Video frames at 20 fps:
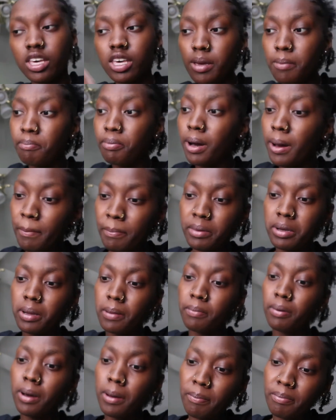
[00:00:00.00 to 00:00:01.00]
keep pumping
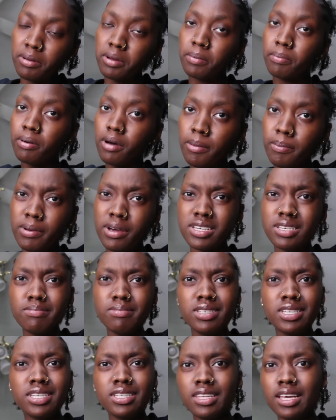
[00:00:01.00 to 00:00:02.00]
and pumping and pumping because I'm
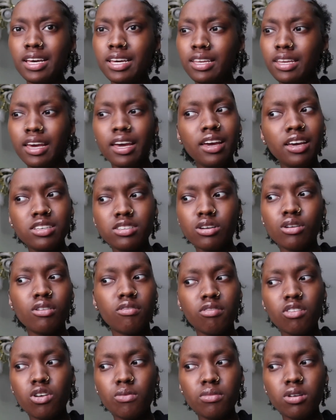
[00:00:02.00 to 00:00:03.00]
thinking like, dang, it's gonna
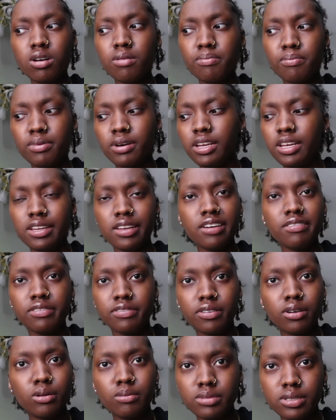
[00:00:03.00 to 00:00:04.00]
foam up, but it never
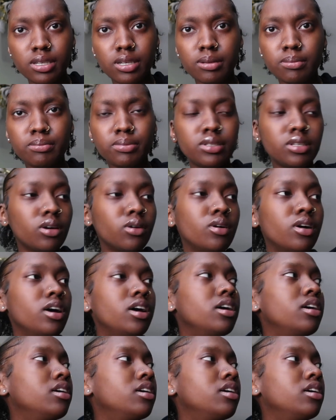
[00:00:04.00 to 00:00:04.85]
foams up. So